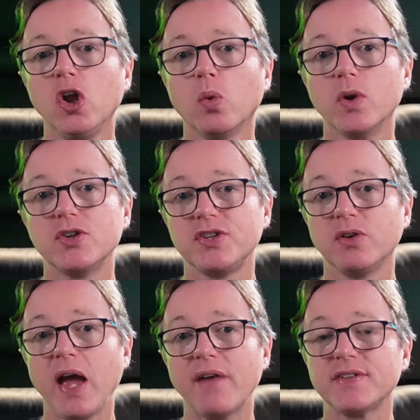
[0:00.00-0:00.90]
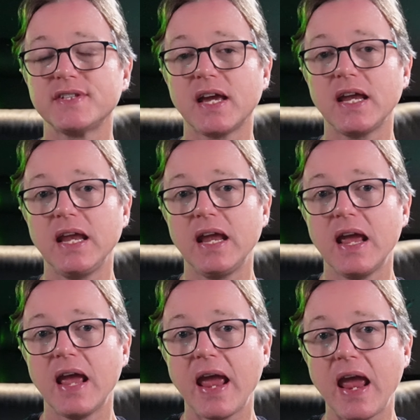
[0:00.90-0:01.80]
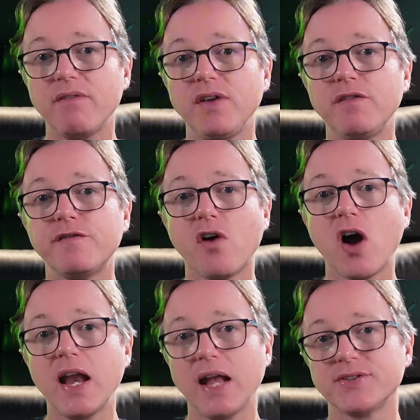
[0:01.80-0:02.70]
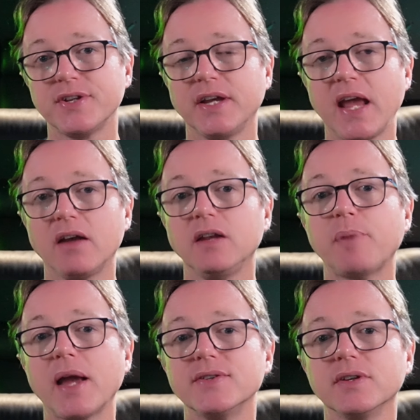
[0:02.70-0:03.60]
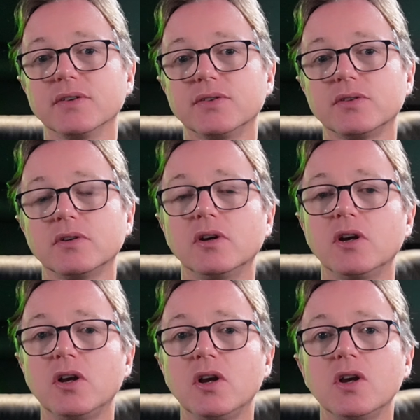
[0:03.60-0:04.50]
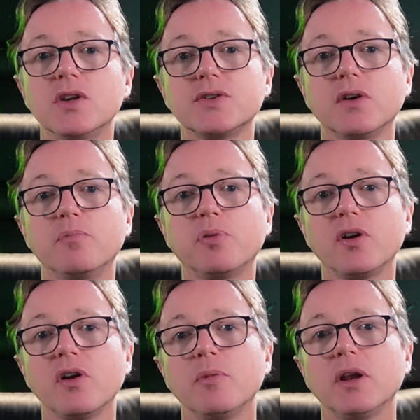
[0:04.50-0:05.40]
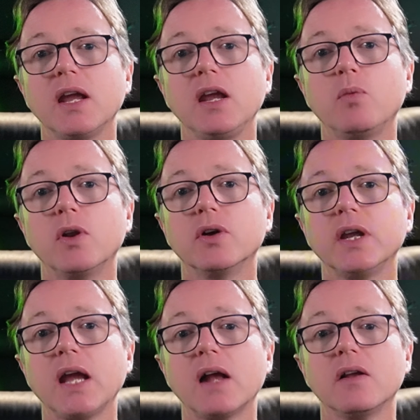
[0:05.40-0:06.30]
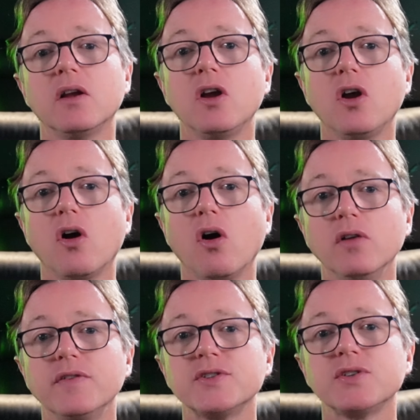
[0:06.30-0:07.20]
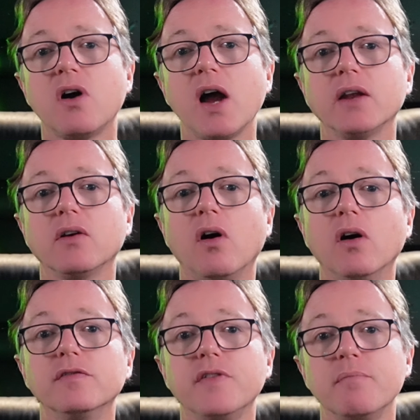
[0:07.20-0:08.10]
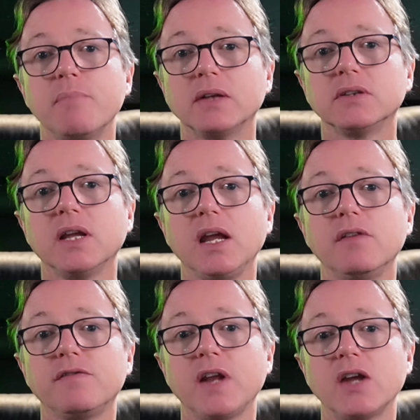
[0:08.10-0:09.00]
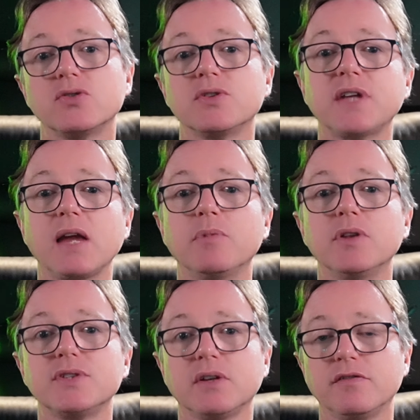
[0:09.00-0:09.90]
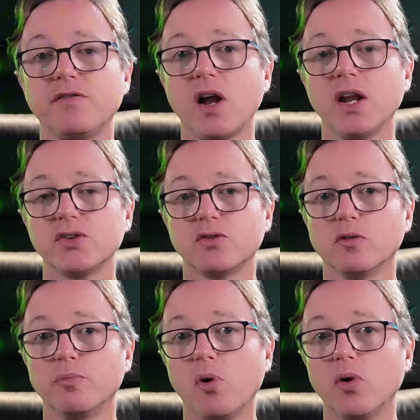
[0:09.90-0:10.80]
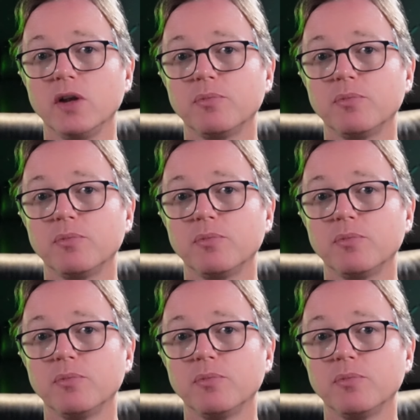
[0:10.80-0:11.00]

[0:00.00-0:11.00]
which still has a heavy finance and accounting basis. So predominantly we're looking at oversight of the monthly financial statements and financial reporting